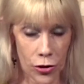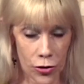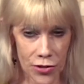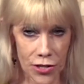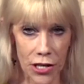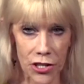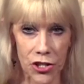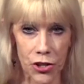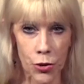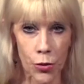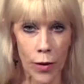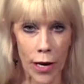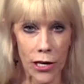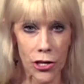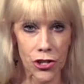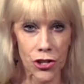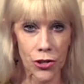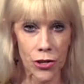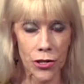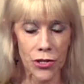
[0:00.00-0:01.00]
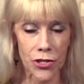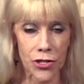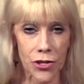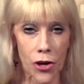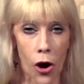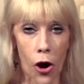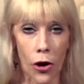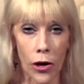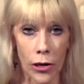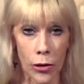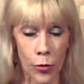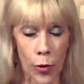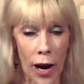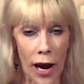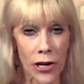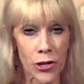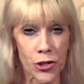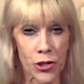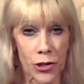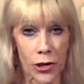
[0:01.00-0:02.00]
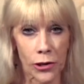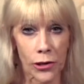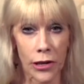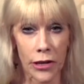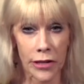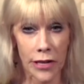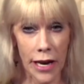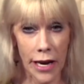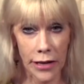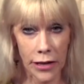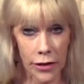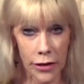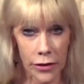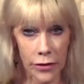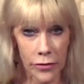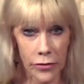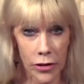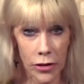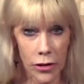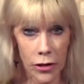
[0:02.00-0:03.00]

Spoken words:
situations are irrational and negative,